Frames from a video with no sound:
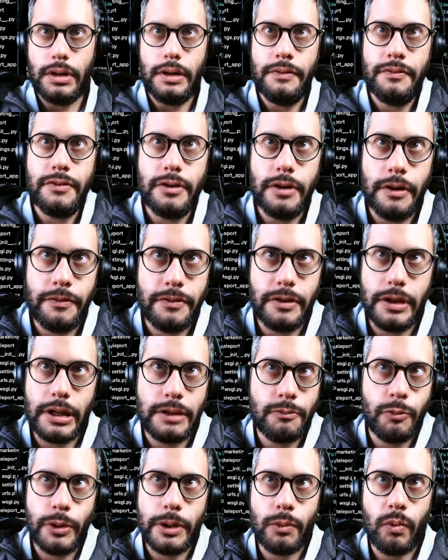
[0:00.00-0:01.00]
After like
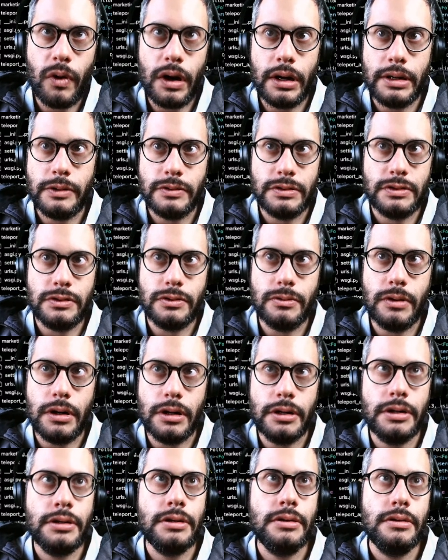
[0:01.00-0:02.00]
week 1, it was too
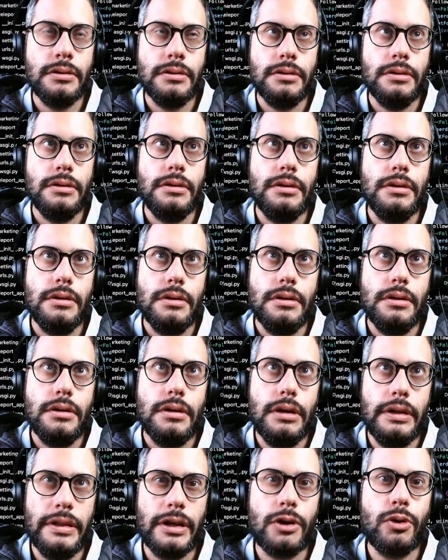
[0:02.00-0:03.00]
hard.
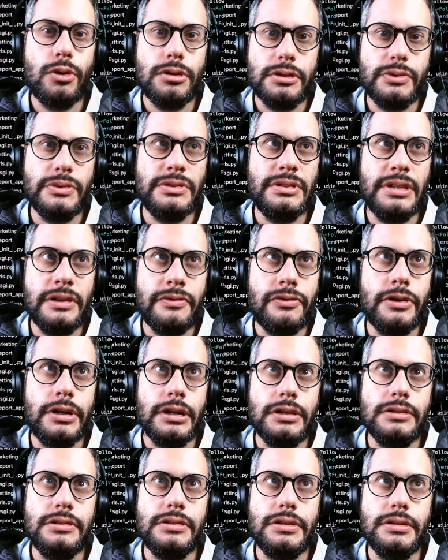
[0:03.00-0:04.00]
And the course was different
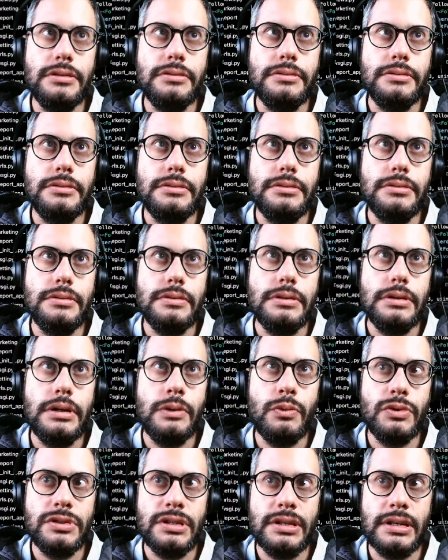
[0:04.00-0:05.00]
also. It
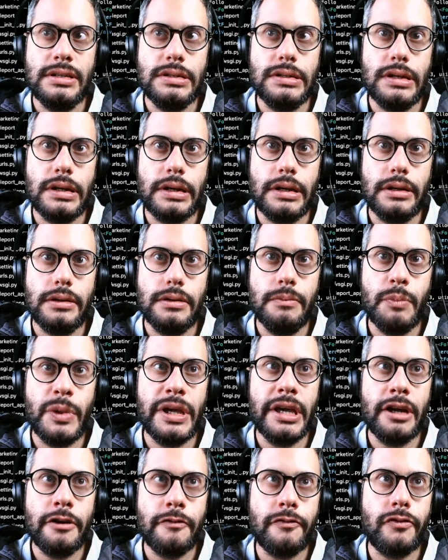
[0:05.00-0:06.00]
wasn't as like
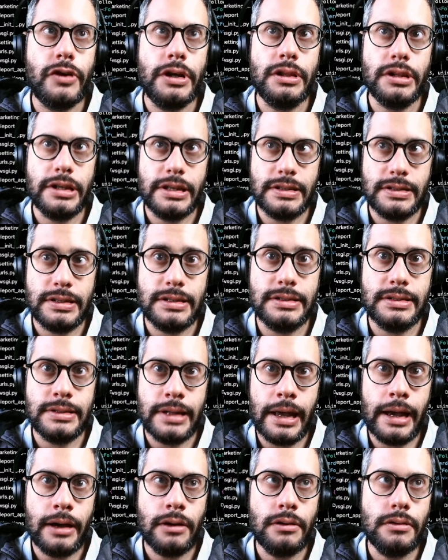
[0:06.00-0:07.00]
beginner friendly as it is
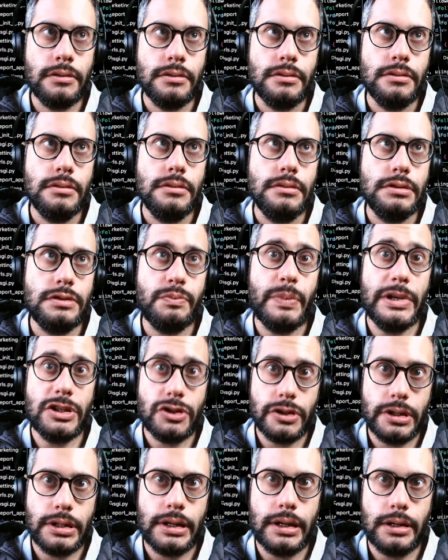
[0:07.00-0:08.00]
now,
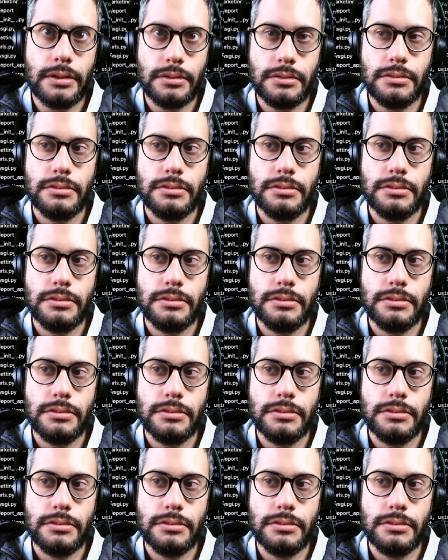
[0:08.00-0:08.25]
especially now.